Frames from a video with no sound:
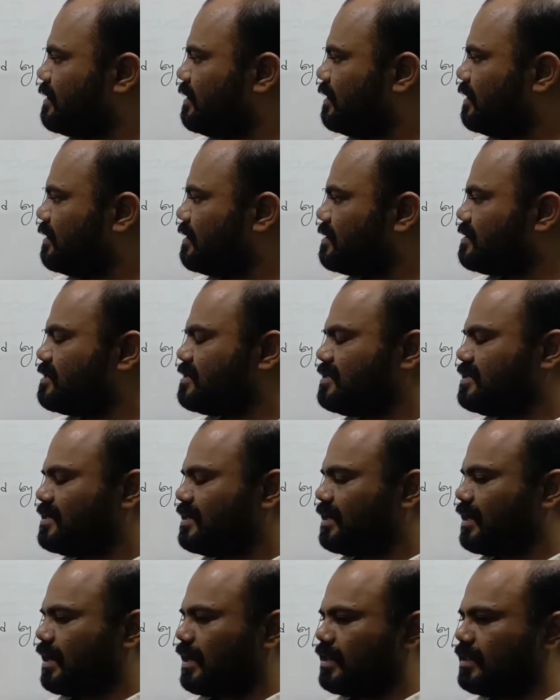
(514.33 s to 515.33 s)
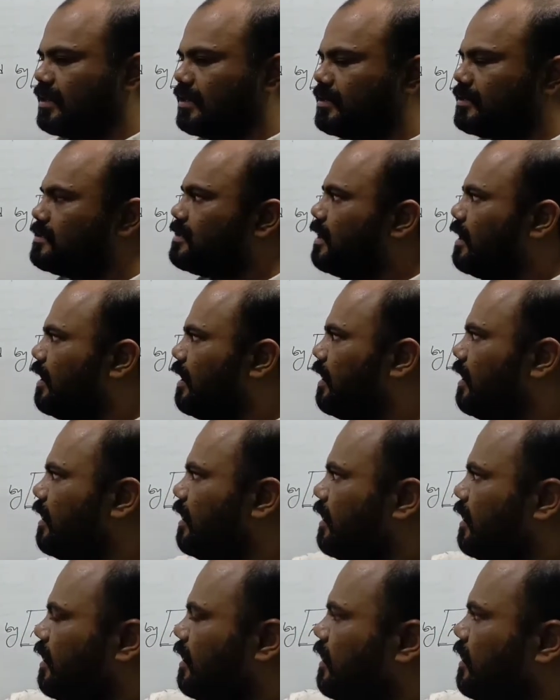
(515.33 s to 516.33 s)
it is ji. That is,
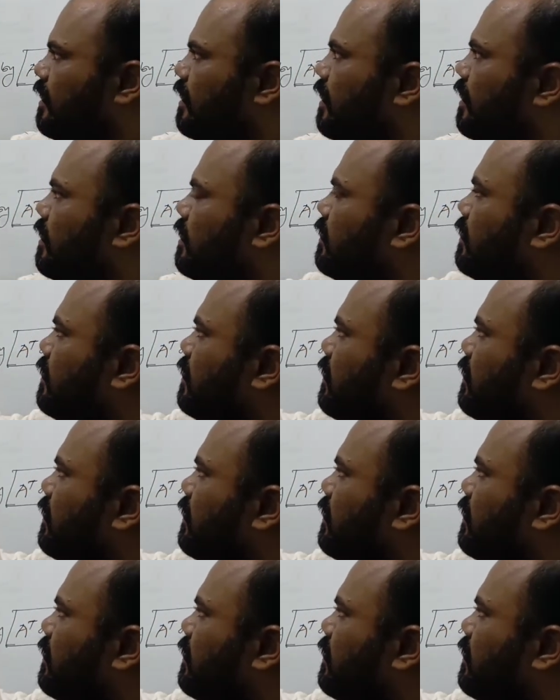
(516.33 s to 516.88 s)
here